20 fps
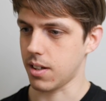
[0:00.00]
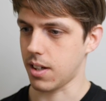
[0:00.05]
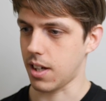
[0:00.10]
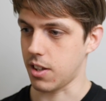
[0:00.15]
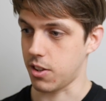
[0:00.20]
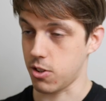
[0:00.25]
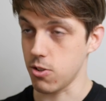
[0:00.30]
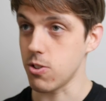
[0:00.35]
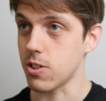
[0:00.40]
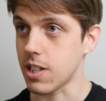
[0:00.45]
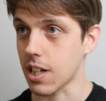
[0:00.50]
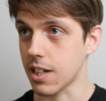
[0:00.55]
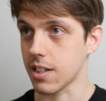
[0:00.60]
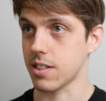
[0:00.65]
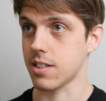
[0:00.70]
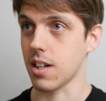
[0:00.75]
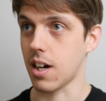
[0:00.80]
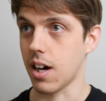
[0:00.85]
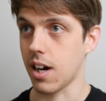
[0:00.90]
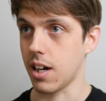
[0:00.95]

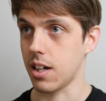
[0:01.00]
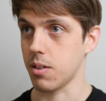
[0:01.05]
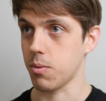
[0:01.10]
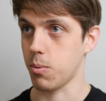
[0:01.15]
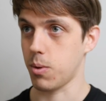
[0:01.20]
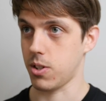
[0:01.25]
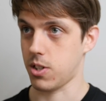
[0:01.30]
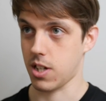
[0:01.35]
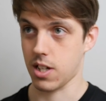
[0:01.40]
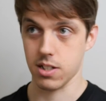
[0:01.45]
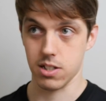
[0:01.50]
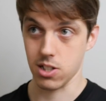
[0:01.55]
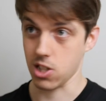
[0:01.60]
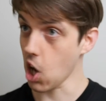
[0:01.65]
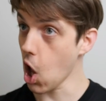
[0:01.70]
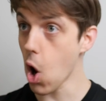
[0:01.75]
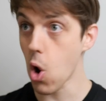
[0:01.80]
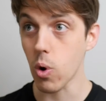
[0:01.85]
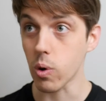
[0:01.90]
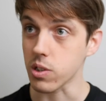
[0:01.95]
enthusiast side, which has
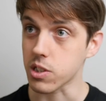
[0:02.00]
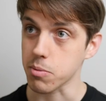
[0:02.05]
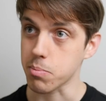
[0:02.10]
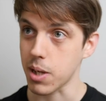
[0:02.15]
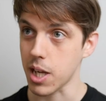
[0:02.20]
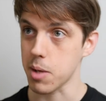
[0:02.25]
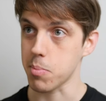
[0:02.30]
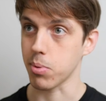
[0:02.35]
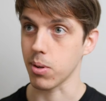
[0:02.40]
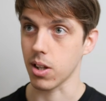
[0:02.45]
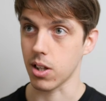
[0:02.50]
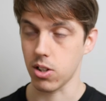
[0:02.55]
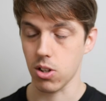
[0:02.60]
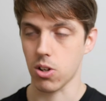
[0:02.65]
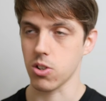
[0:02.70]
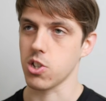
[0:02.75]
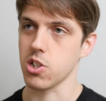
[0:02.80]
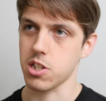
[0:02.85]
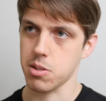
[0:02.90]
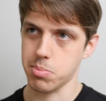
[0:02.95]
loads of people, and
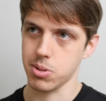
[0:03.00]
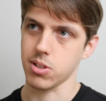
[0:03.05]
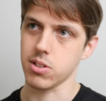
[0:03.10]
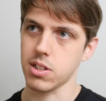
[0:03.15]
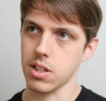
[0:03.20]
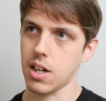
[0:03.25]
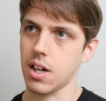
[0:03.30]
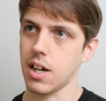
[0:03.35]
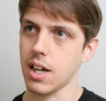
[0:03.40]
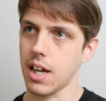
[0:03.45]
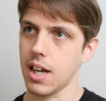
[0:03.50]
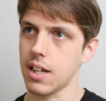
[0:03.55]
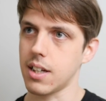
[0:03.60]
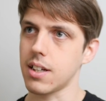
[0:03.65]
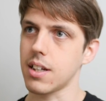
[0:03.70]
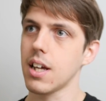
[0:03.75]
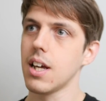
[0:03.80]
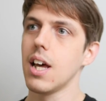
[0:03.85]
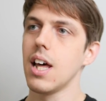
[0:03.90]
not just appeal to the high end.